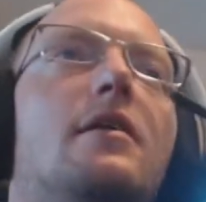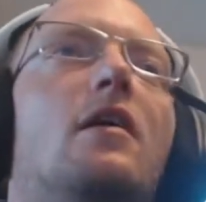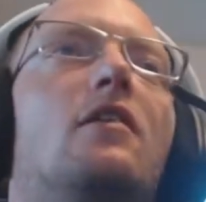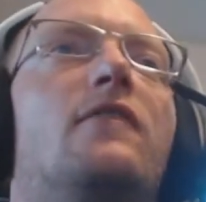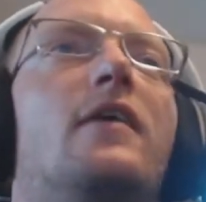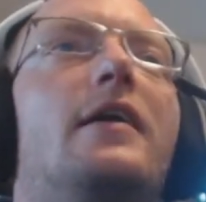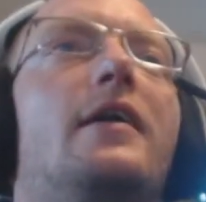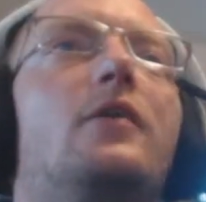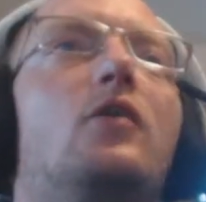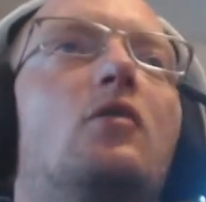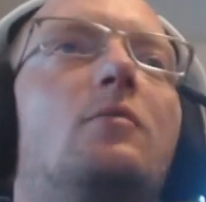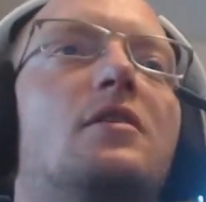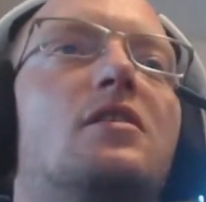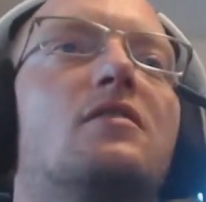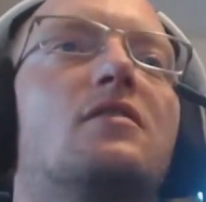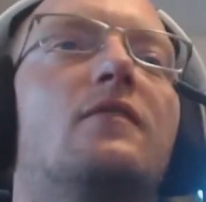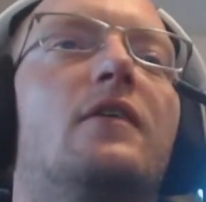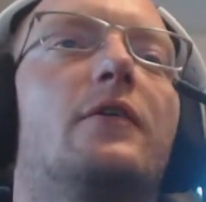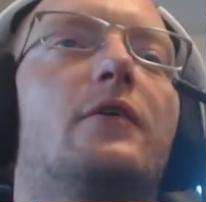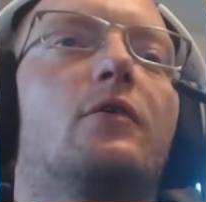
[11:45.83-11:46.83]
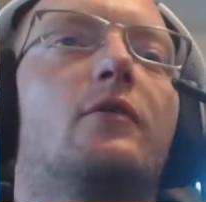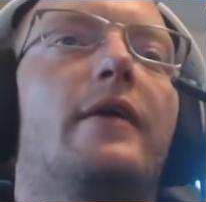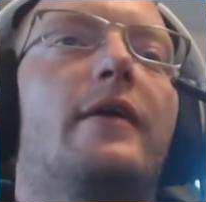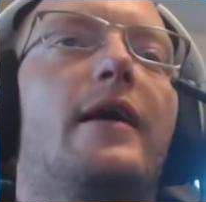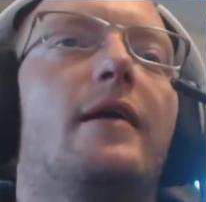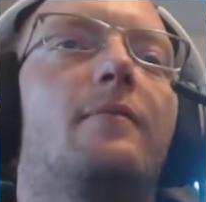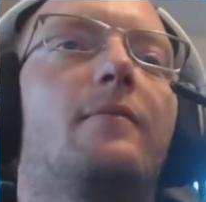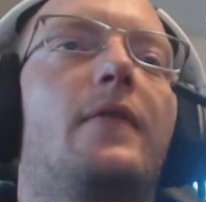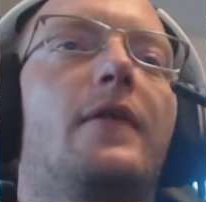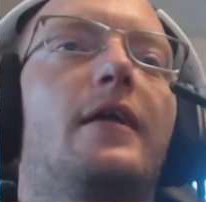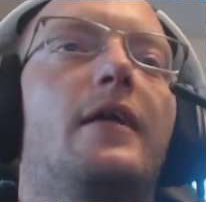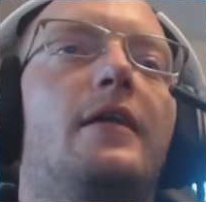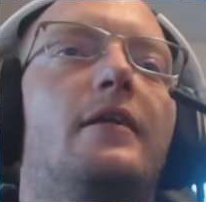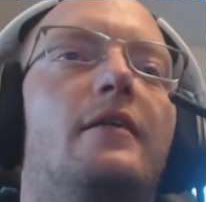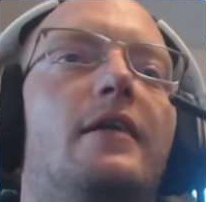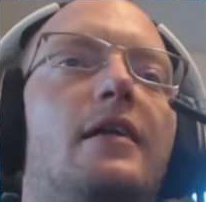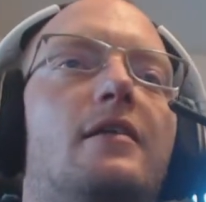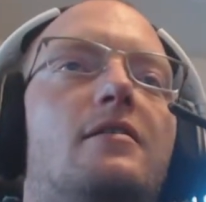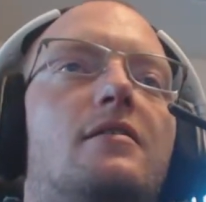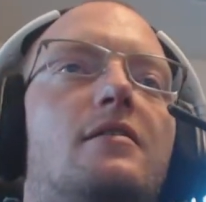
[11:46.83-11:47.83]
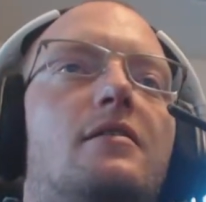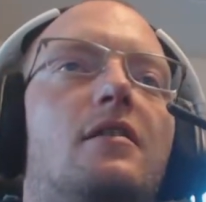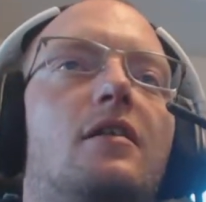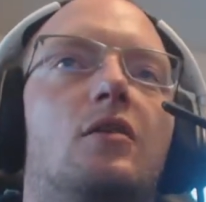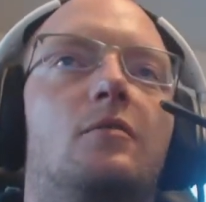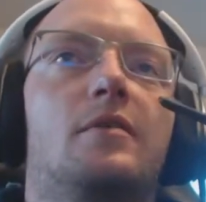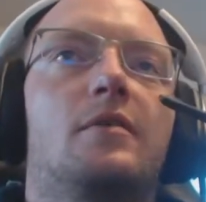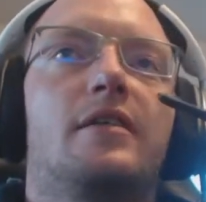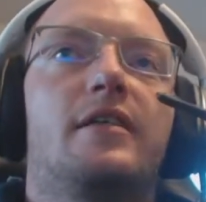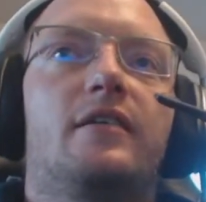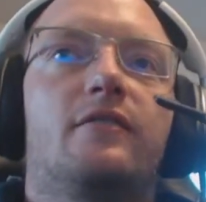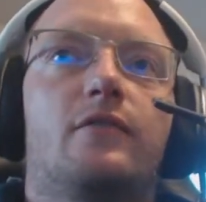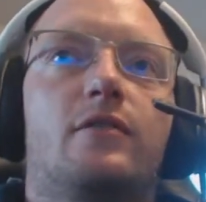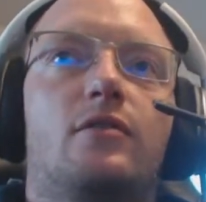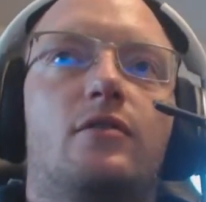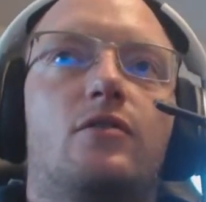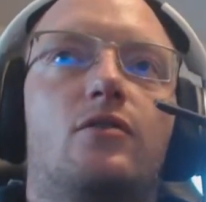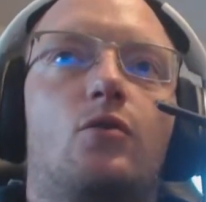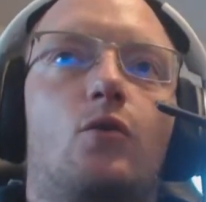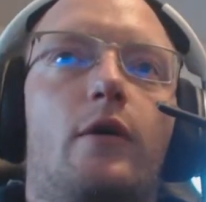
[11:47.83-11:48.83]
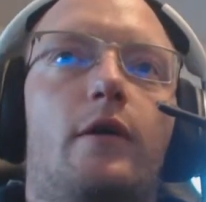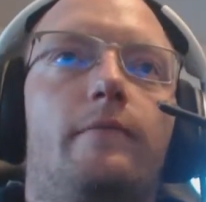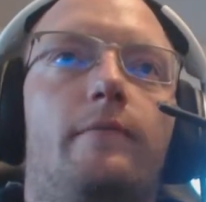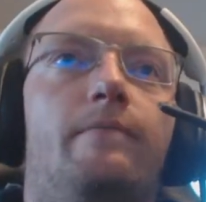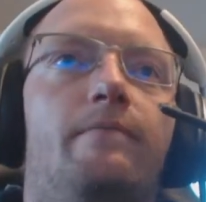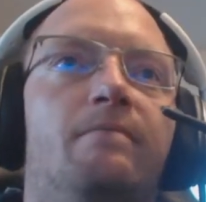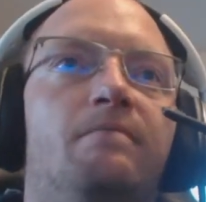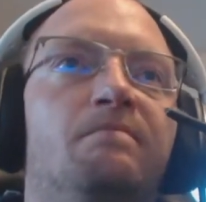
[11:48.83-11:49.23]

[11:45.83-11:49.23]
Now, if I do a bunch of other crap, then that's a little bit different story.